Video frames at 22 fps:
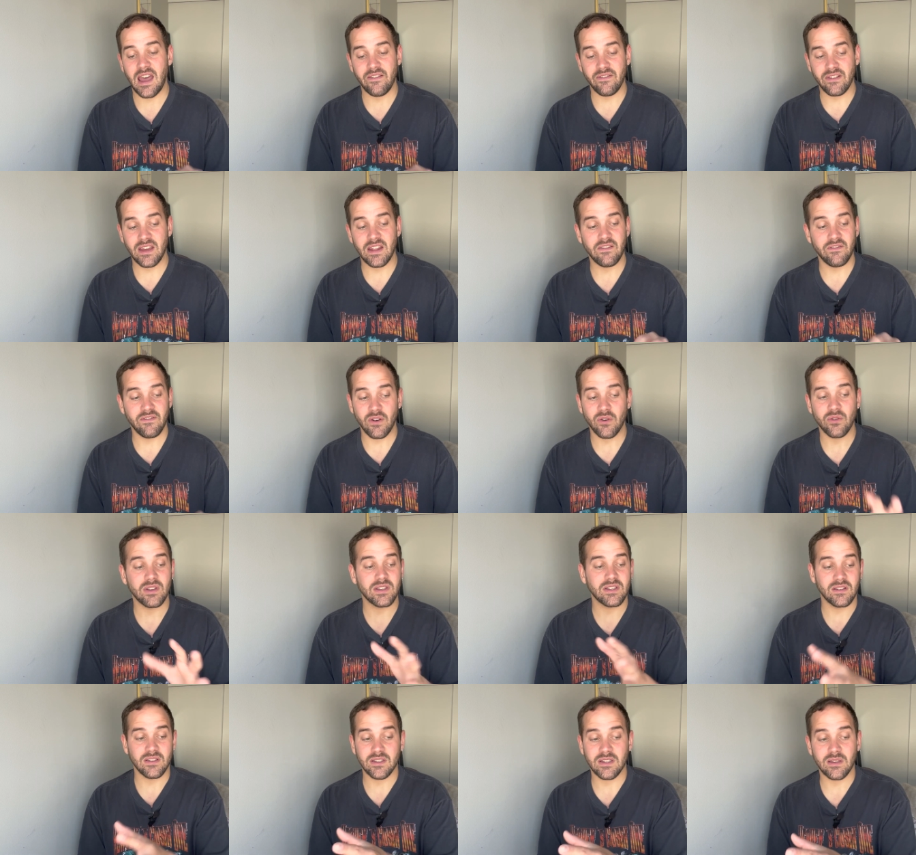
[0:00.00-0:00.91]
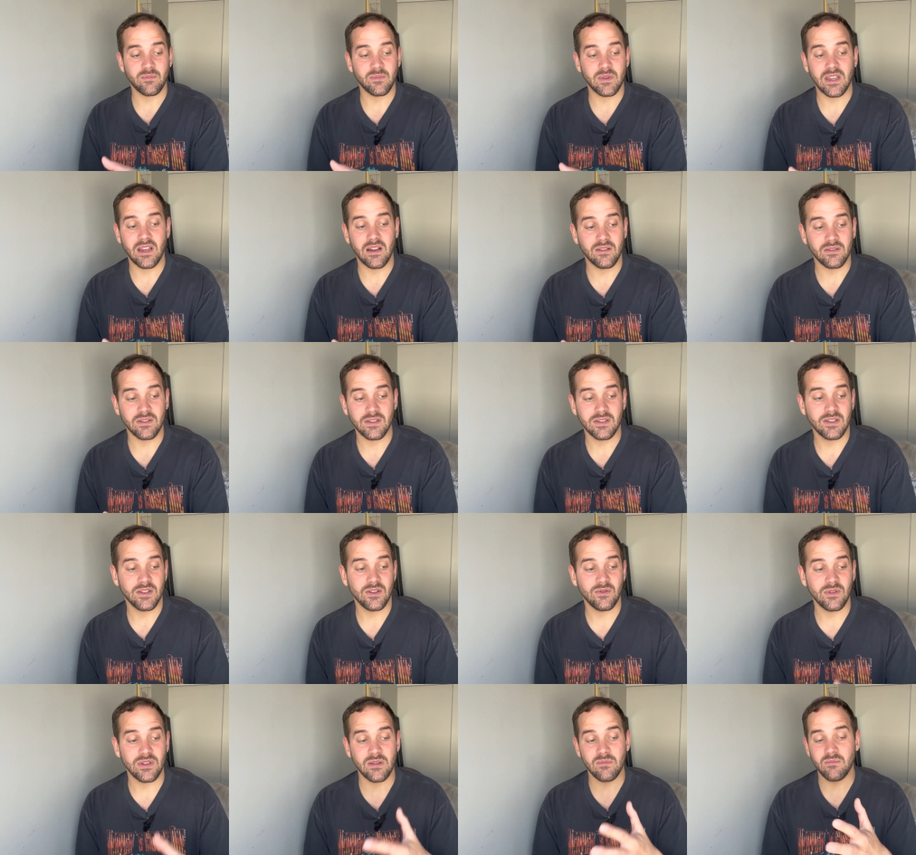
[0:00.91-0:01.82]
have it and focus on something else
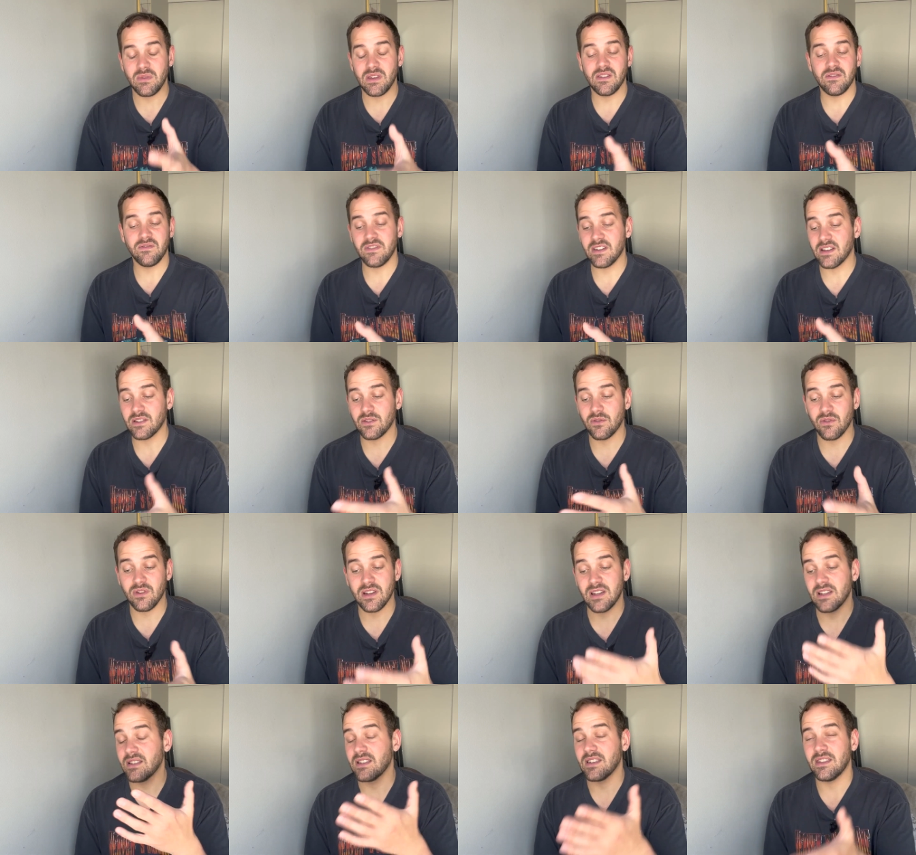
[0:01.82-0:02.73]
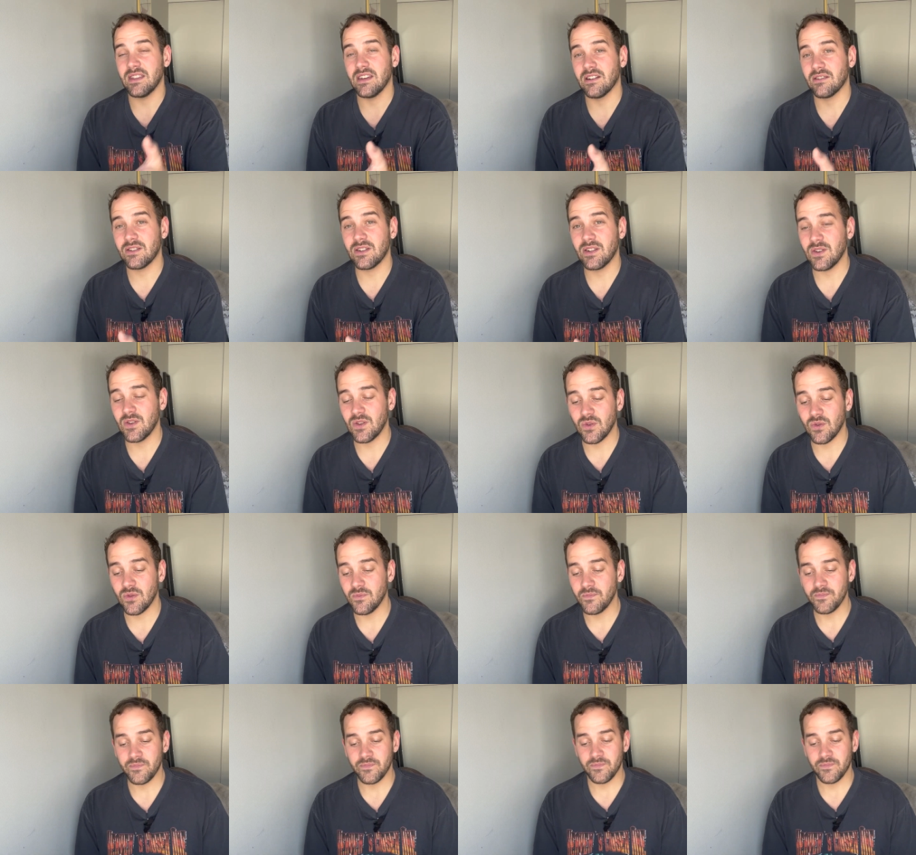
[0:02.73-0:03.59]
too and then be victorious in there too.